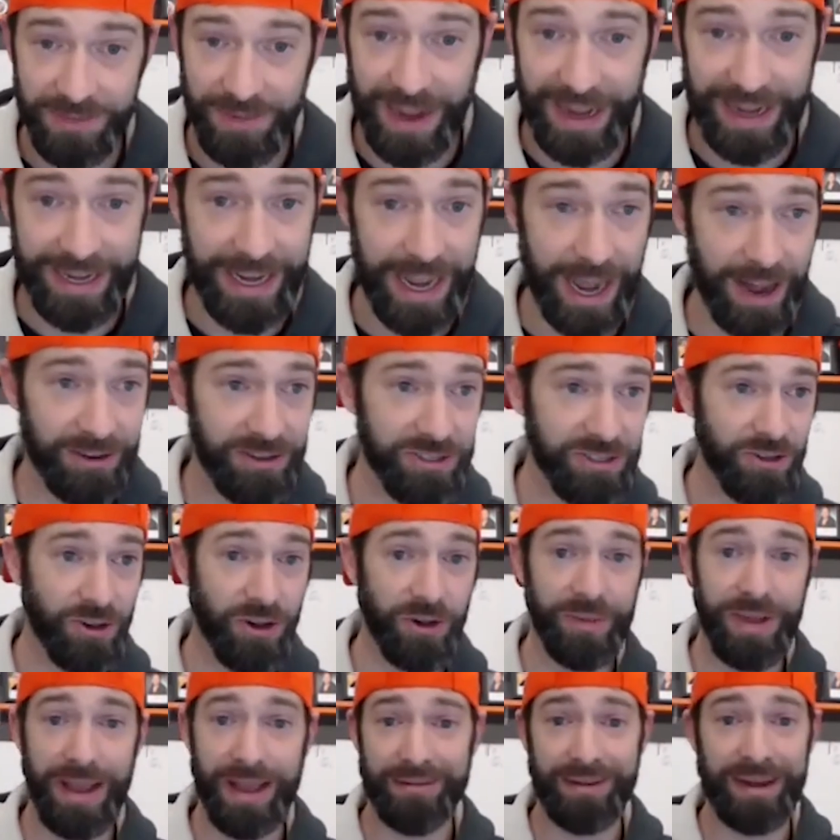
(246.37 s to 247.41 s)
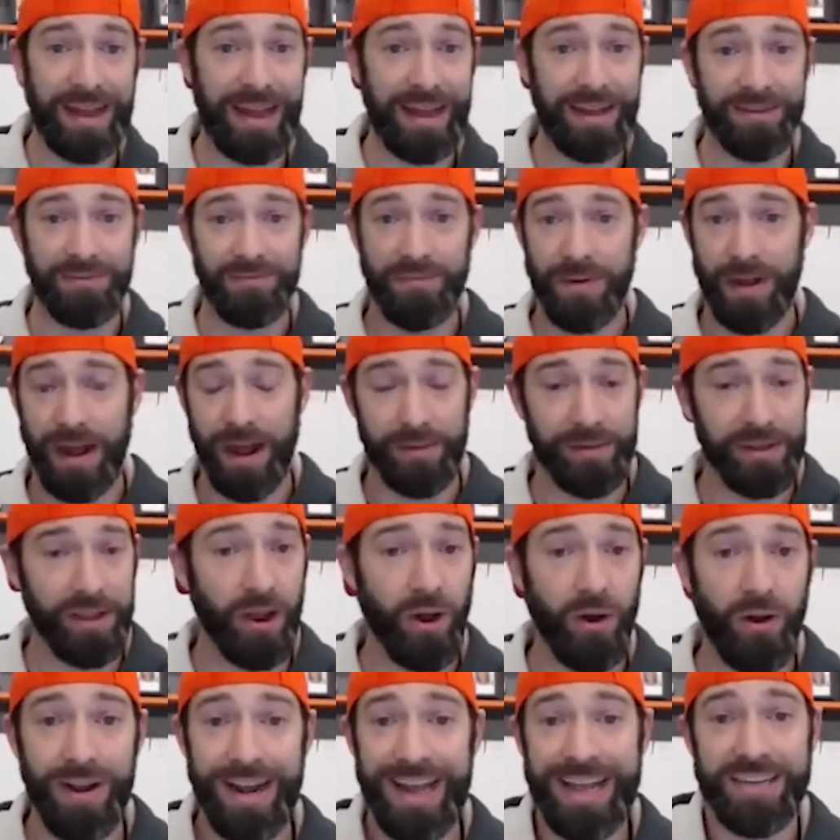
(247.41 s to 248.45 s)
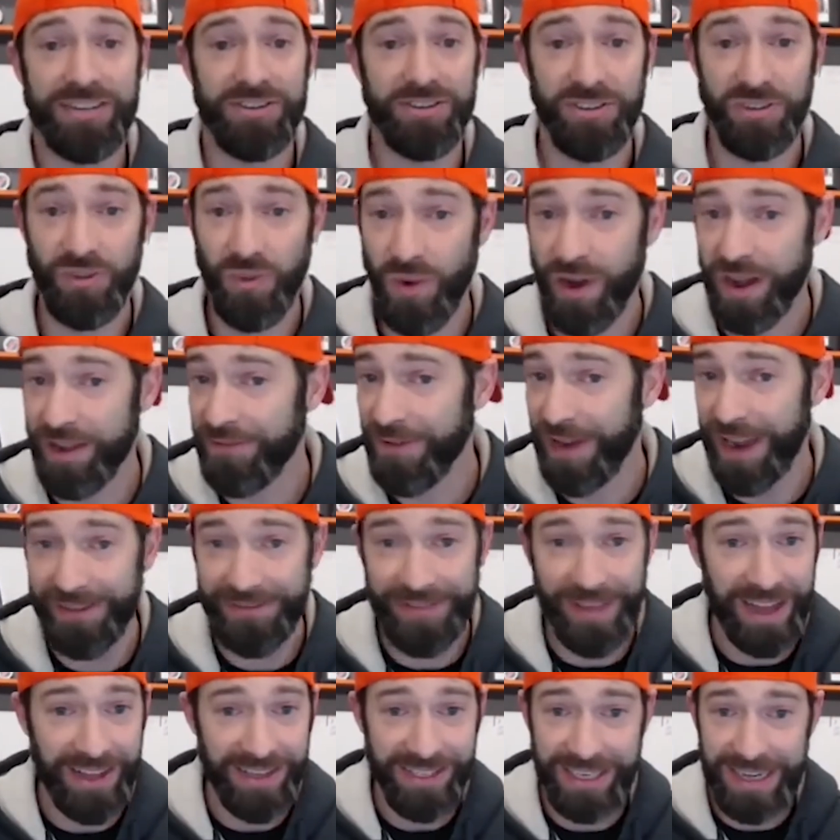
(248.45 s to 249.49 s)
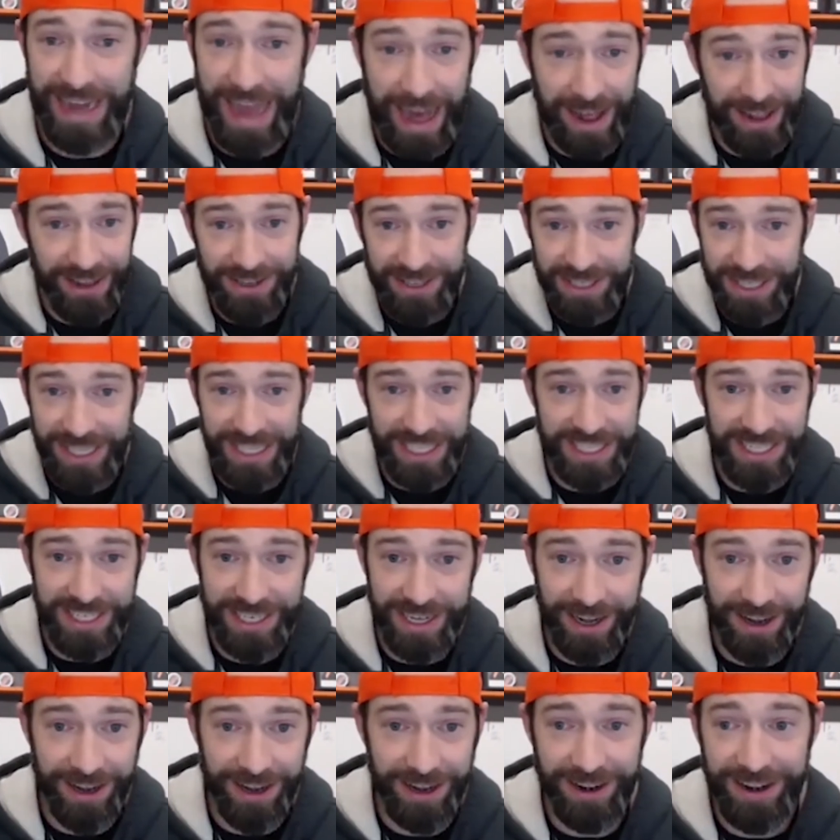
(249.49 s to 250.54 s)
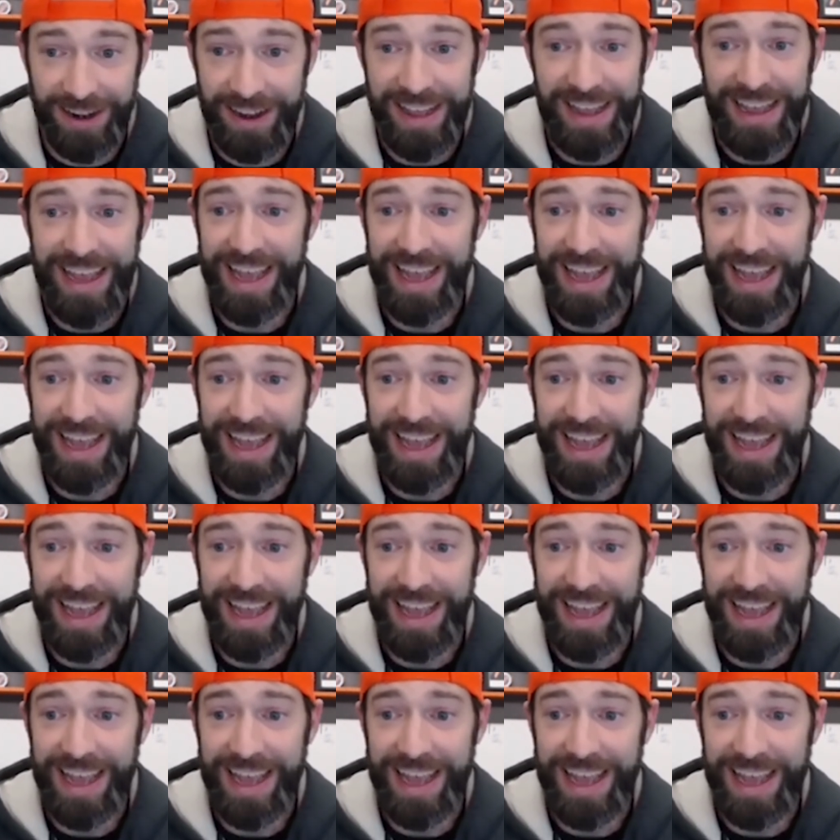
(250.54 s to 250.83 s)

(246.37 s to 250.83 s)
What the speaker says: My accountant told me I'm going to probably owe an extra $25,000 this year.